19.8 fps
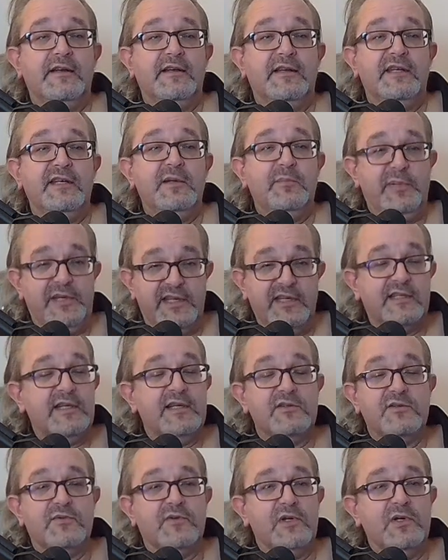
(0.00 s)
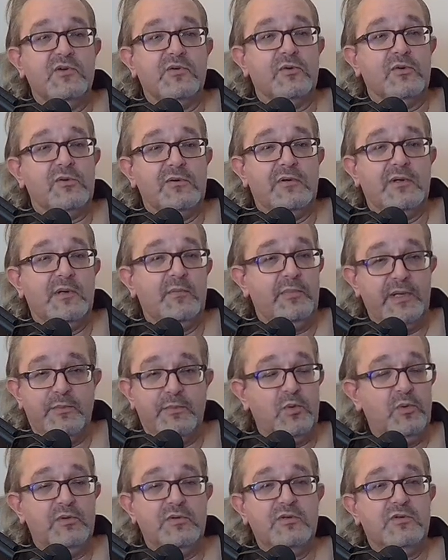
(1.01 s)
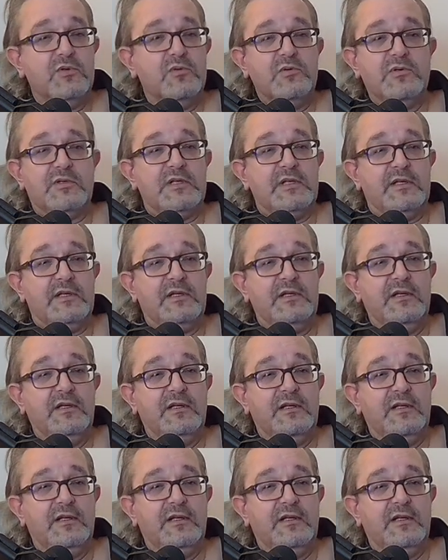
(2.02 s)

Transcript: You'd be at your dad's funeral and people wouldn't talk to you.